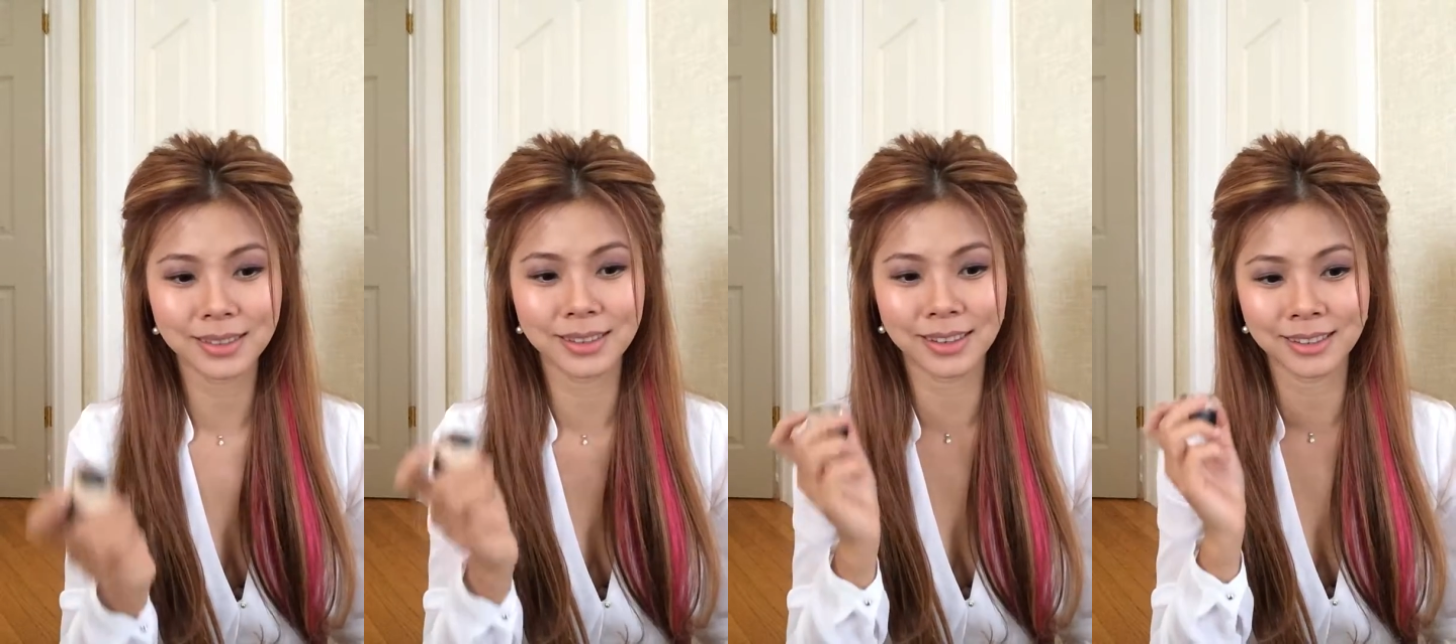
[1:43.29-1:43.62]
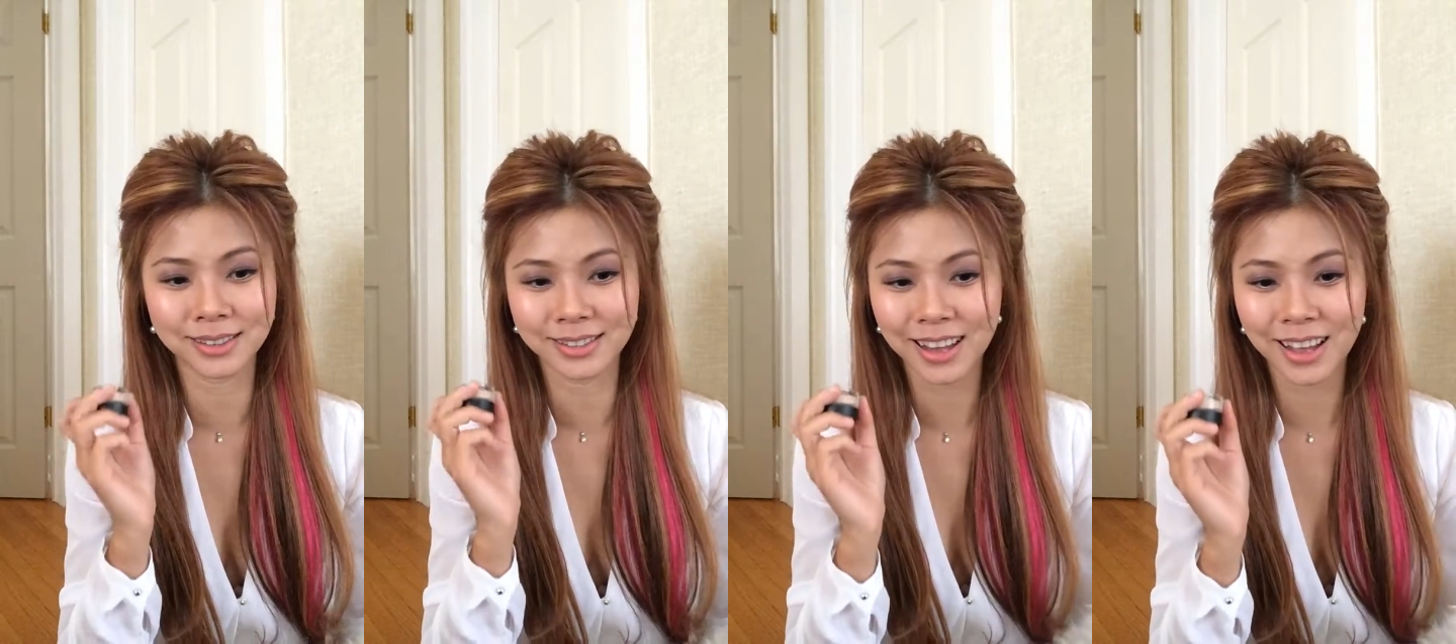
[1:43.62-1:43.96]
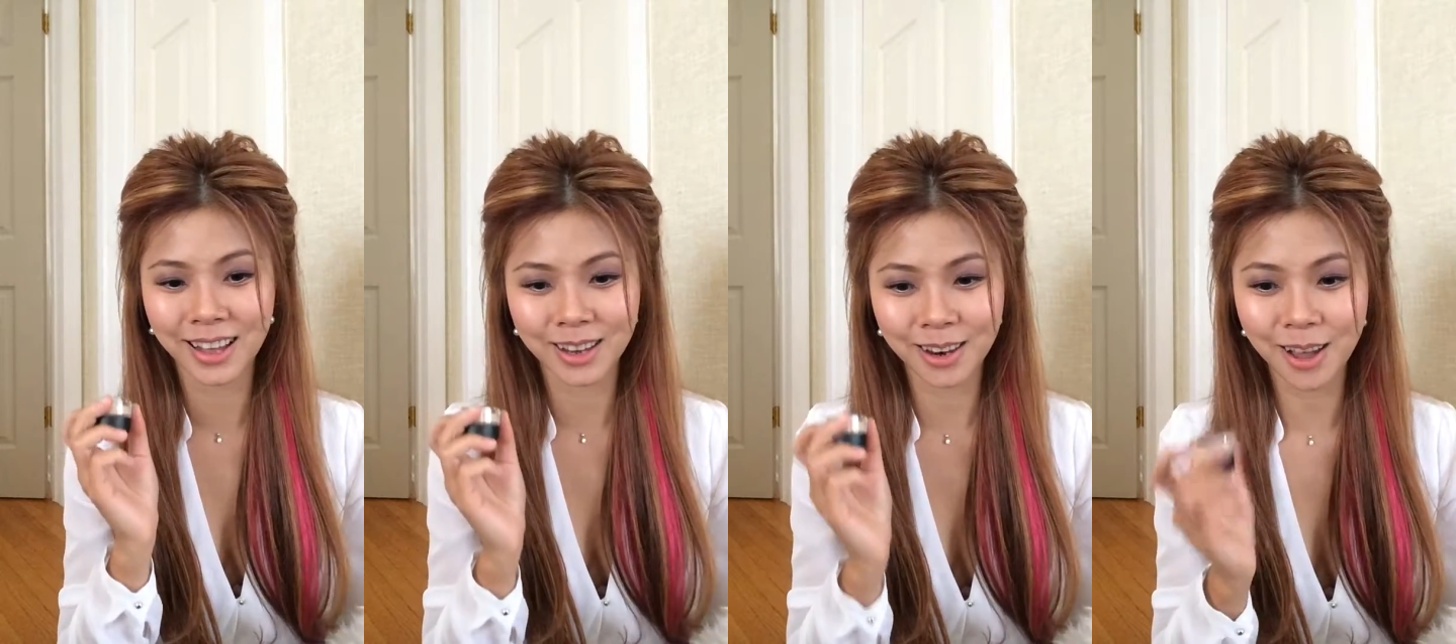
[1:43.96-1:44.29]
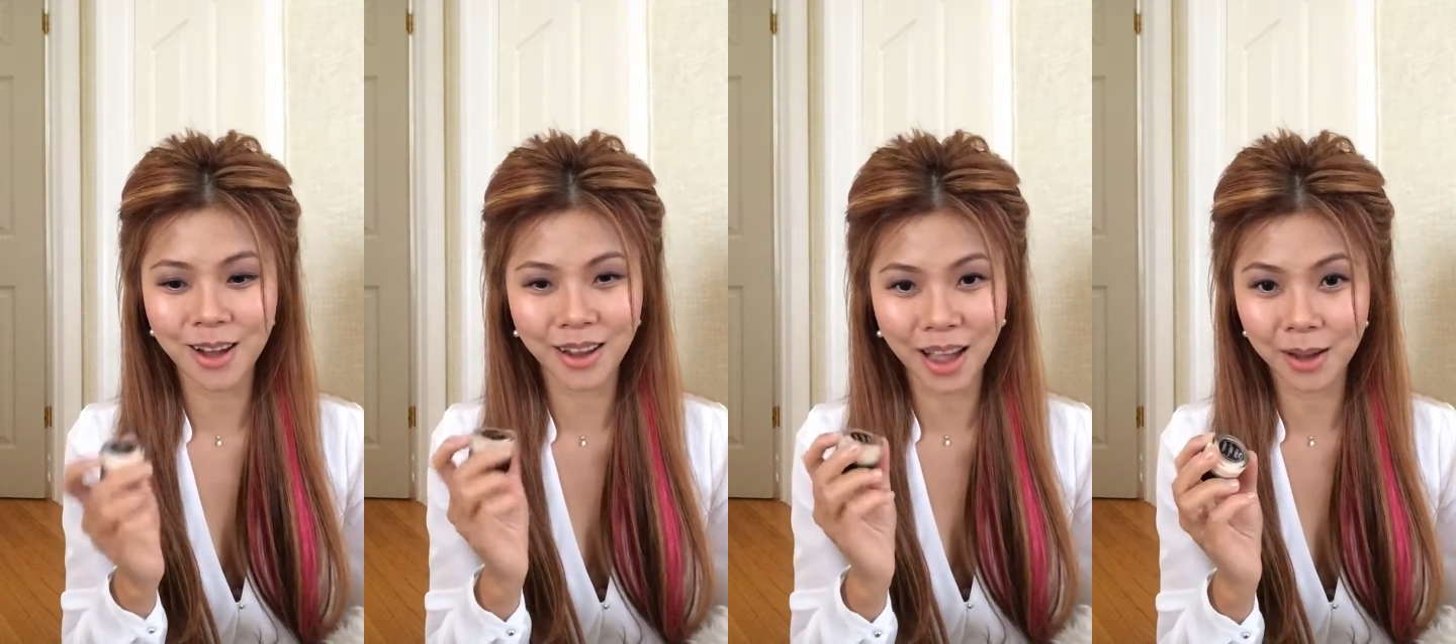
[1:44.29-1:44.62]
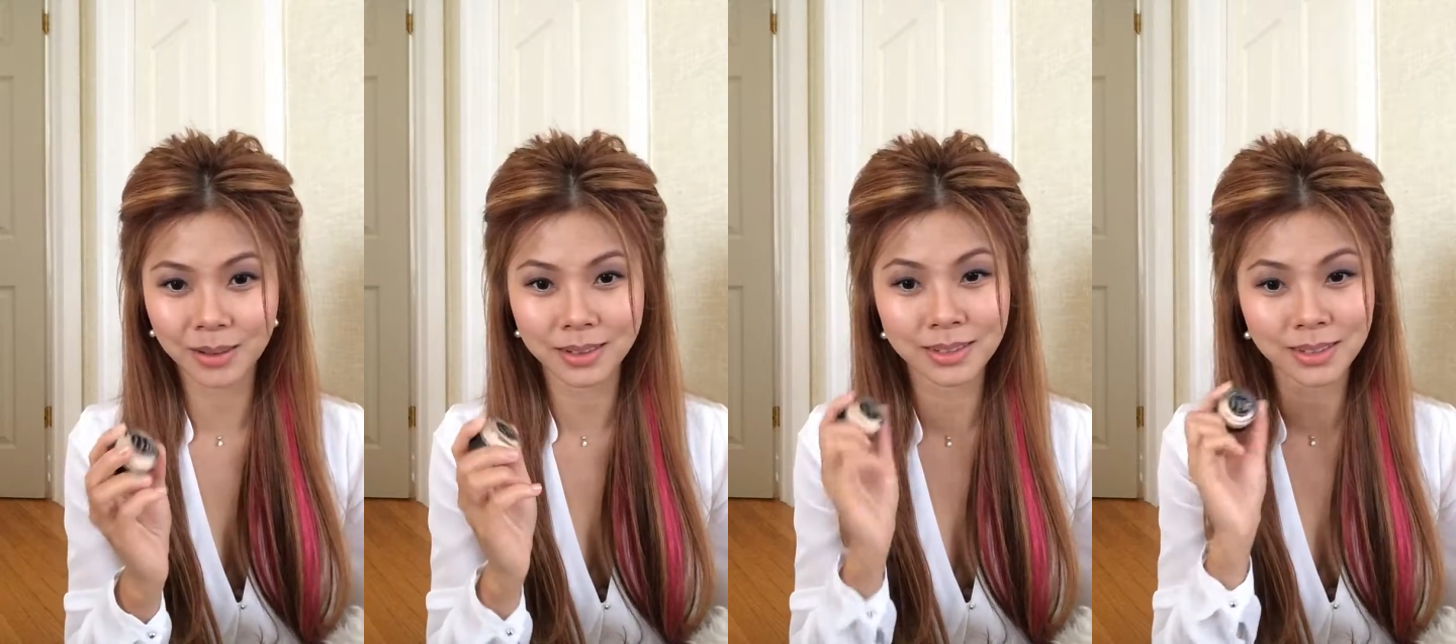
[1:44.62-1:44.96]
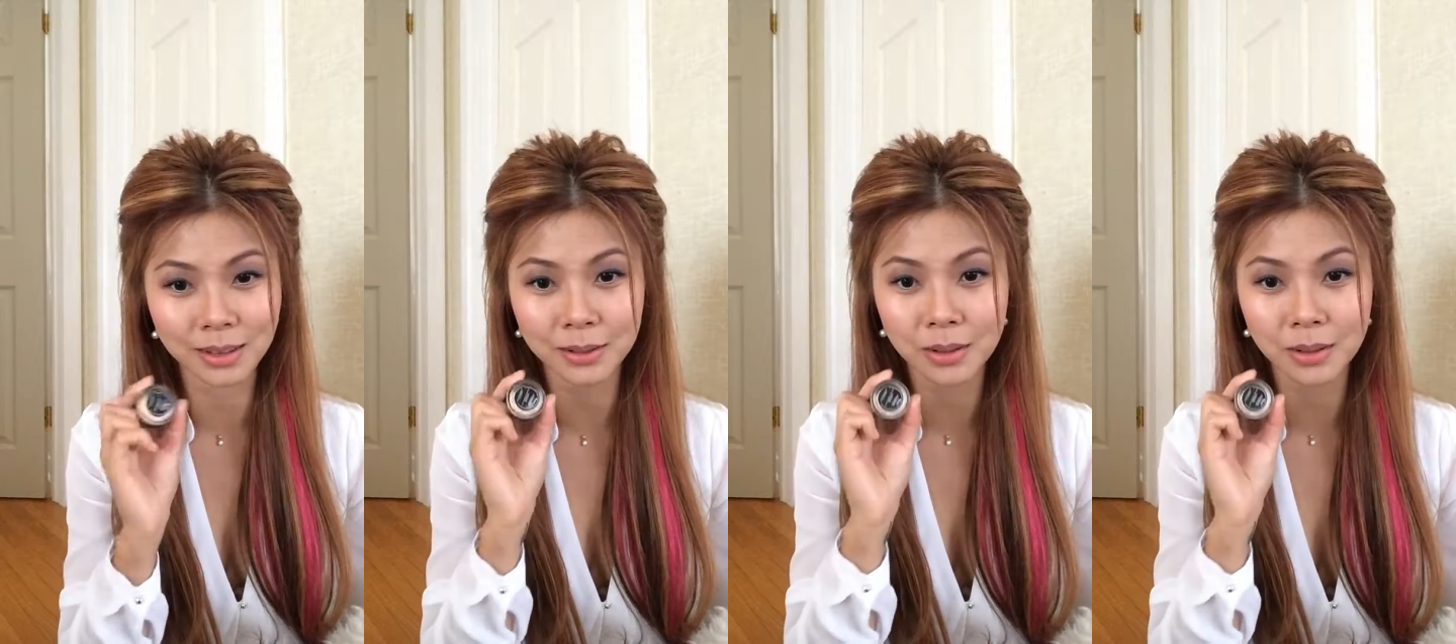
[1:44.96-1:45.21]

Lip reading: and long hours. So